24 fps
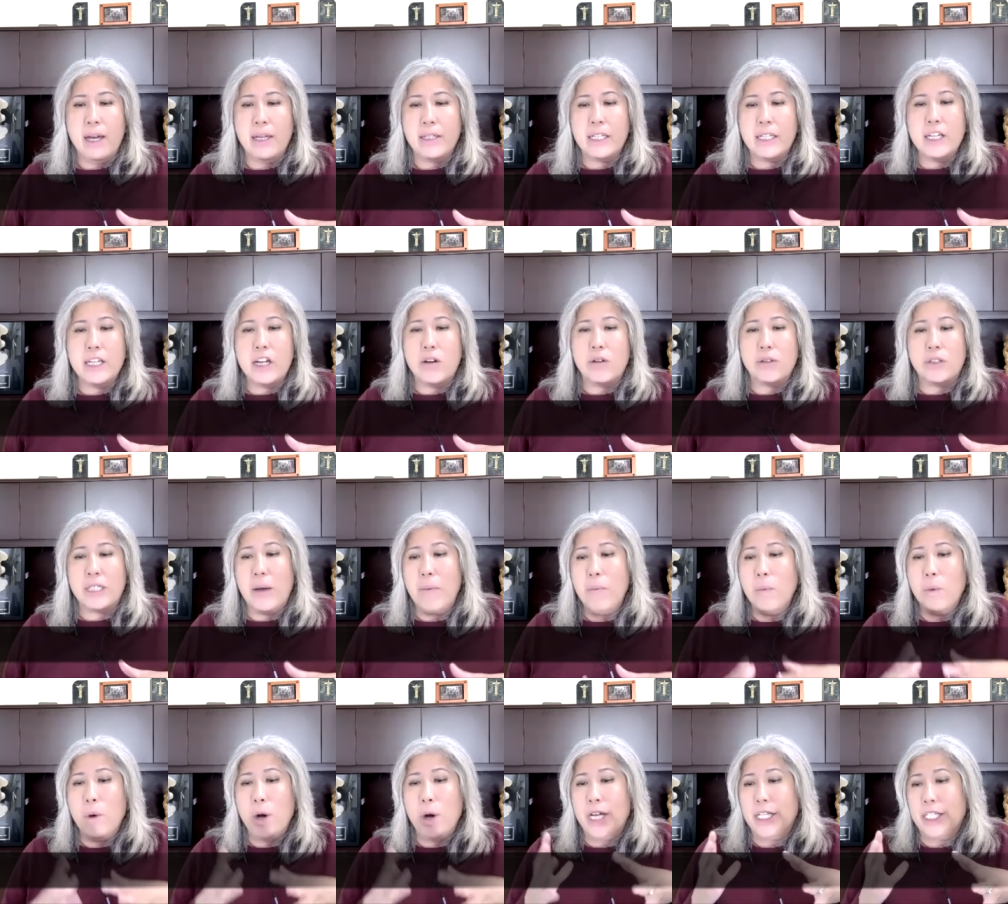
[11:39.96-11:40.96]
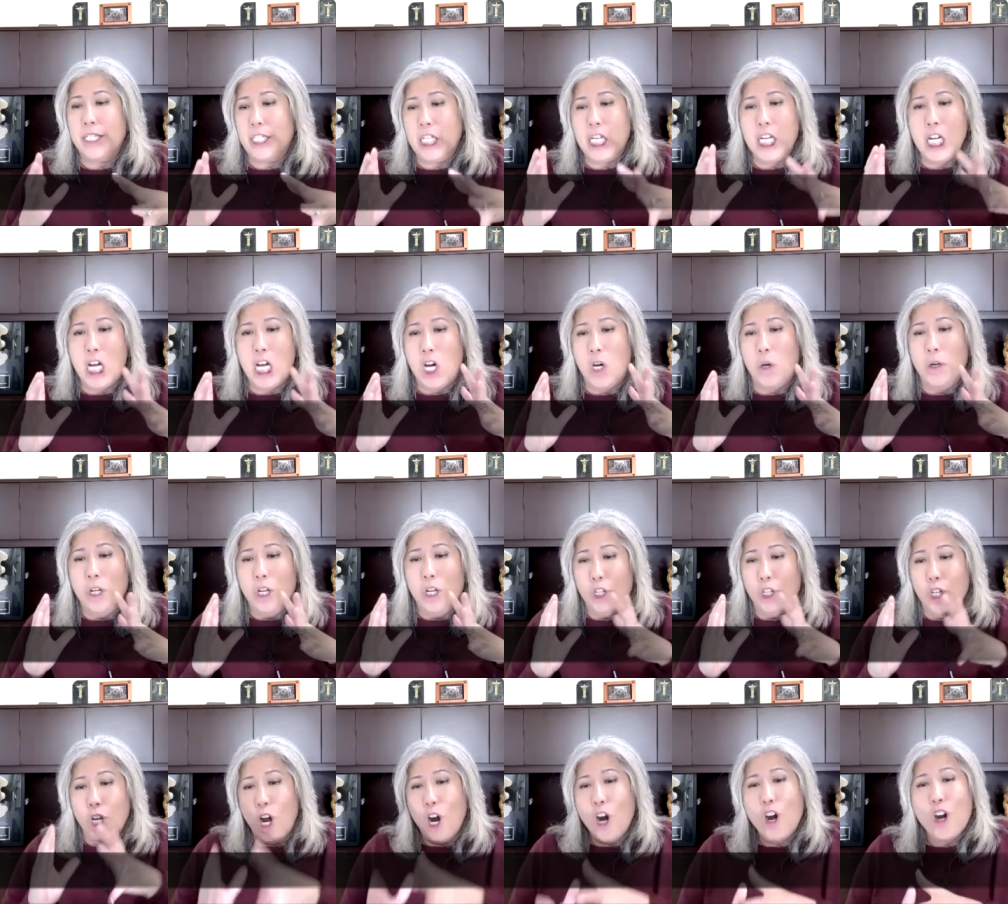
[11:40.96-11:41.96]
you know, somewhat, you know,
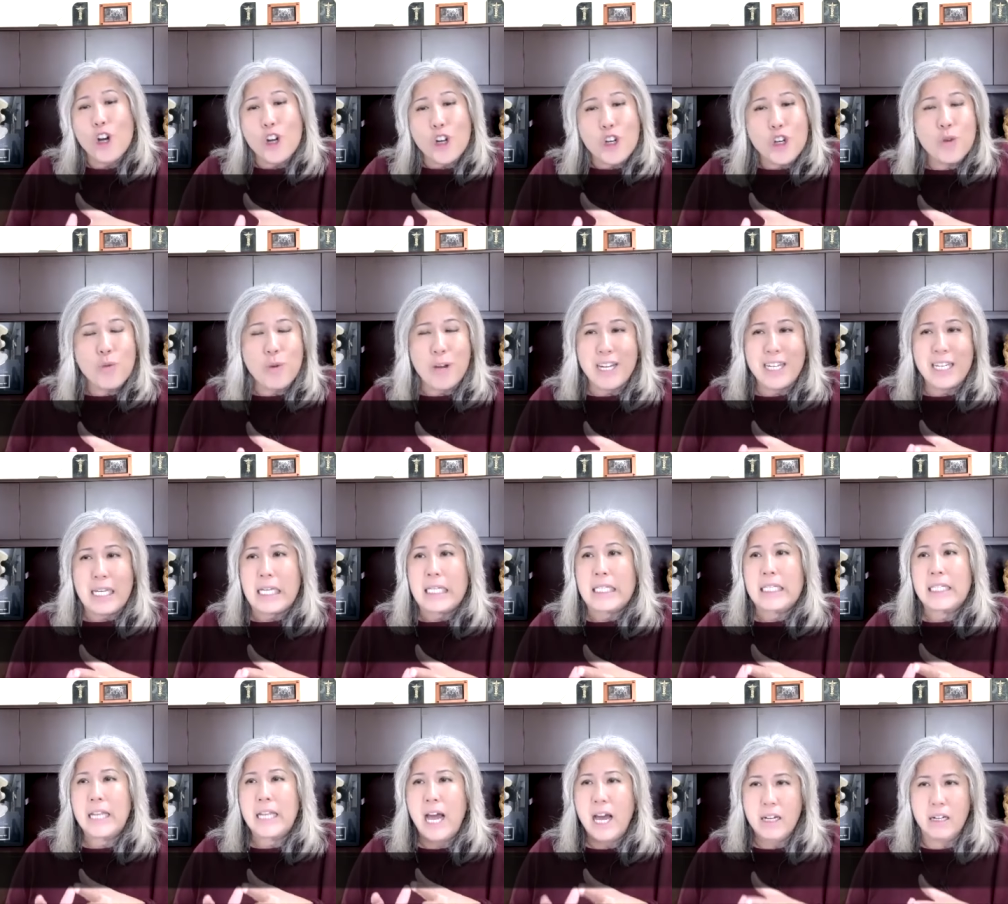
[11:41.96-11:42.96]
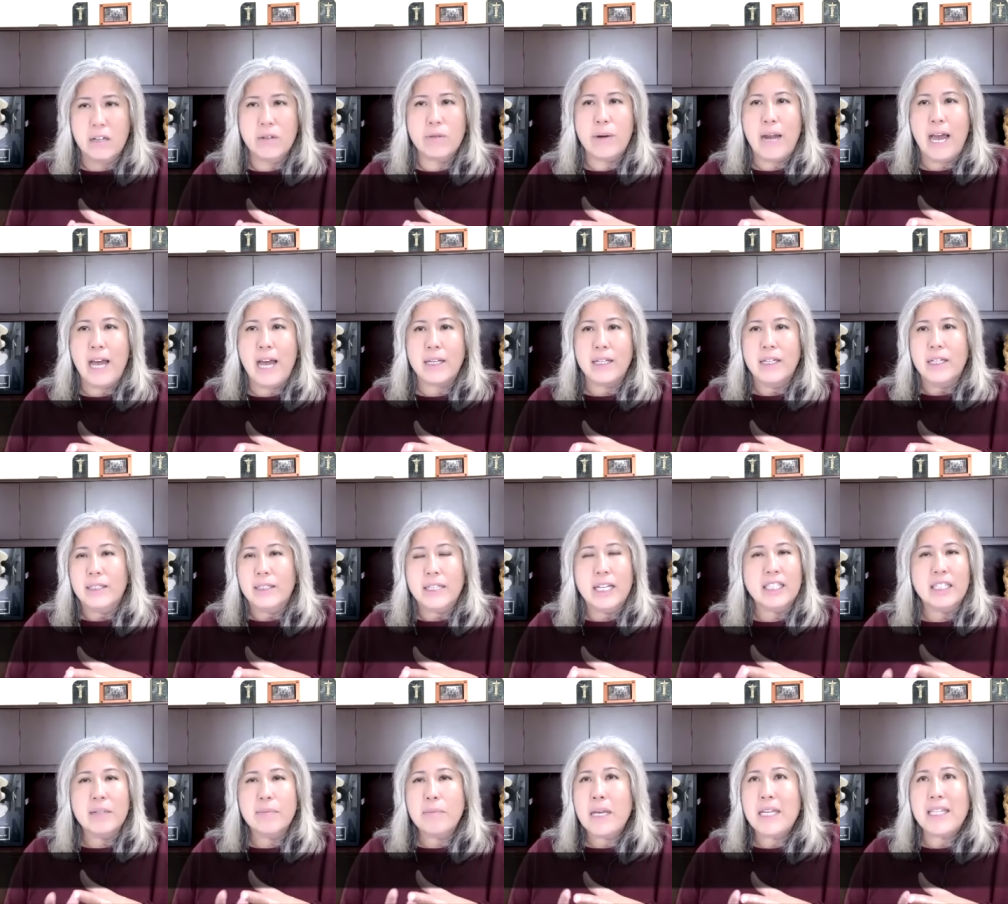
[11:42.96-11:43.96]
large when he's not erect,
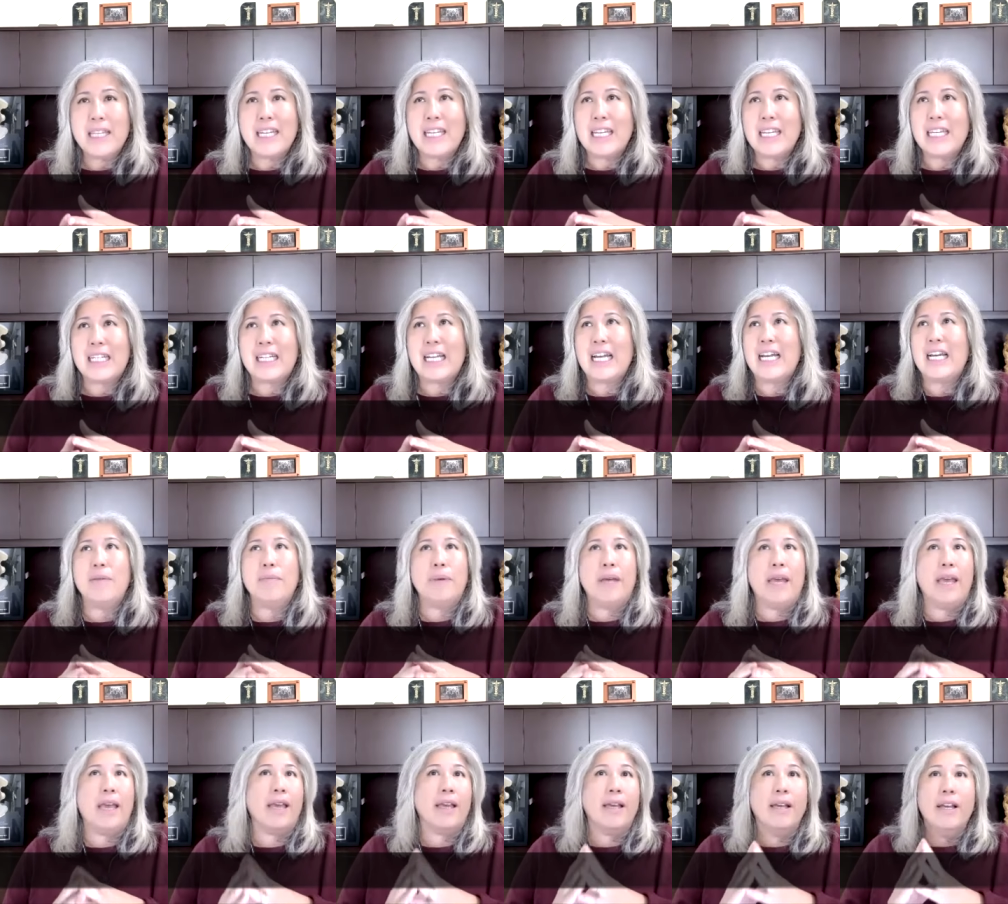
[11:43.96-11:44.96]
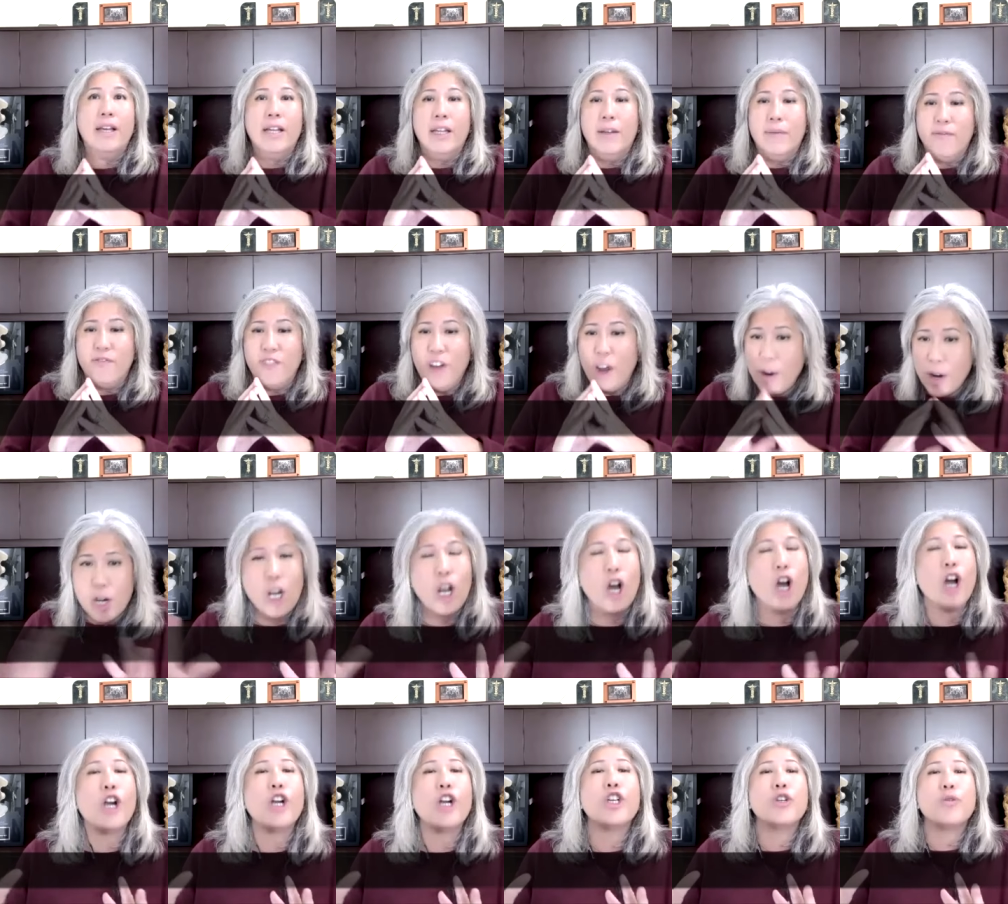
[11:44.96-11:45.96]
doesn't mean that he's gonna be very
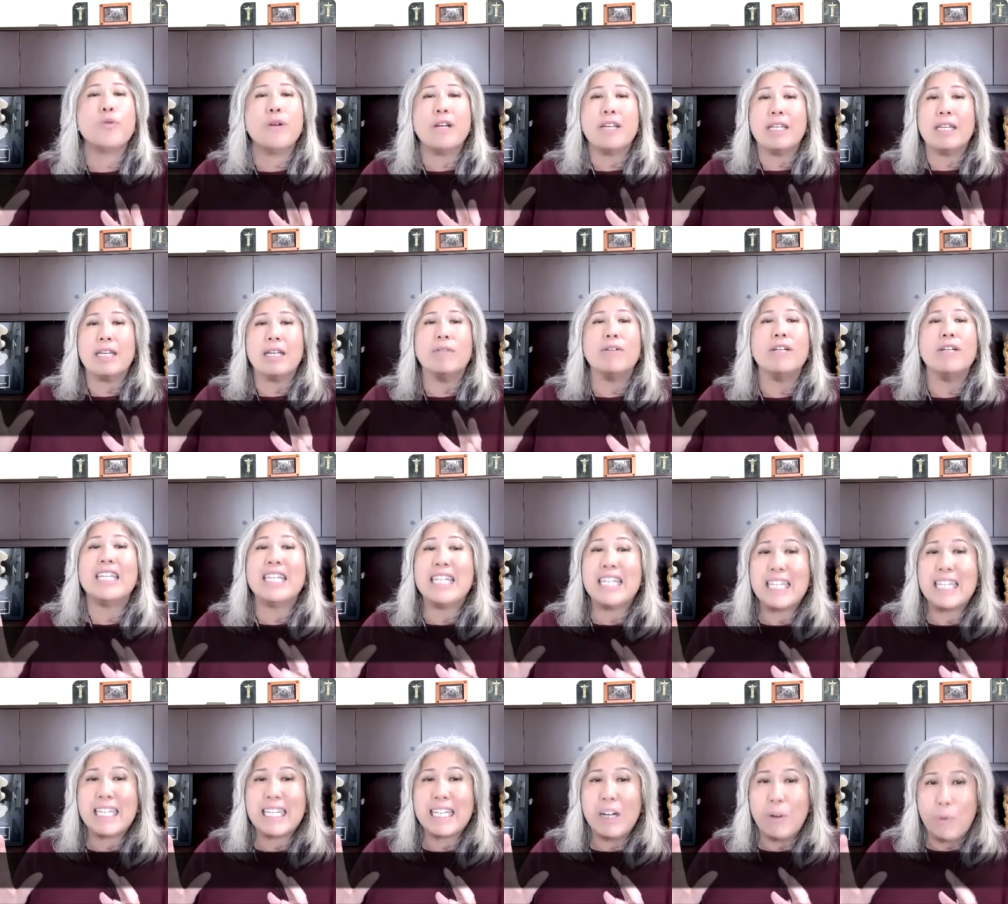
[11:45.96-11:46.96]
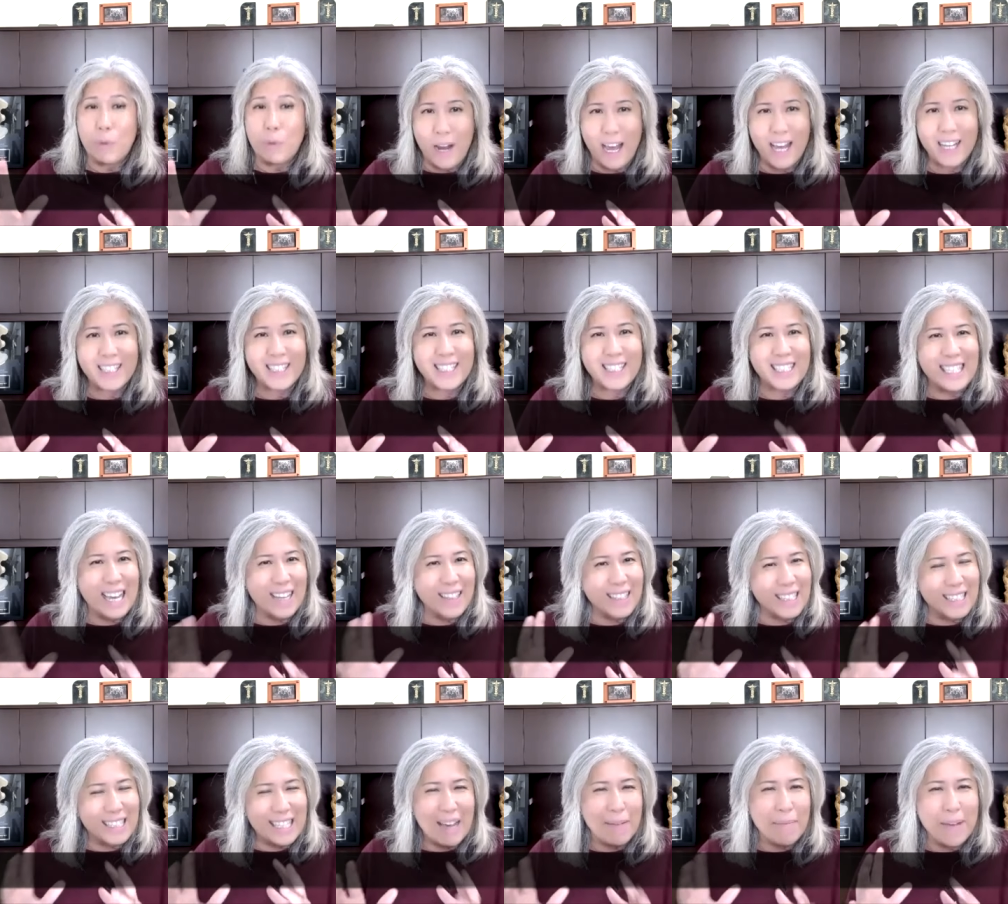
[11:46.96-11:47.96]
large when when he erect. Did that
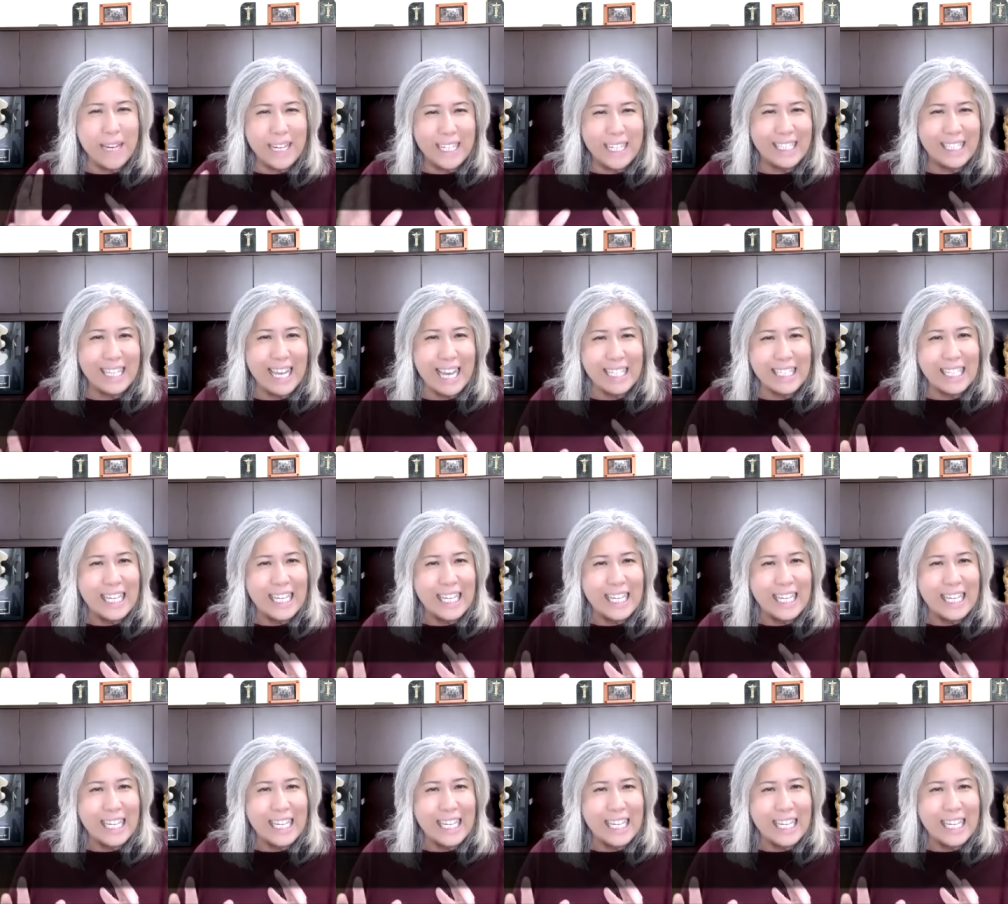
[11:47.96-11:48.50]
did that make oh, sense? Oh,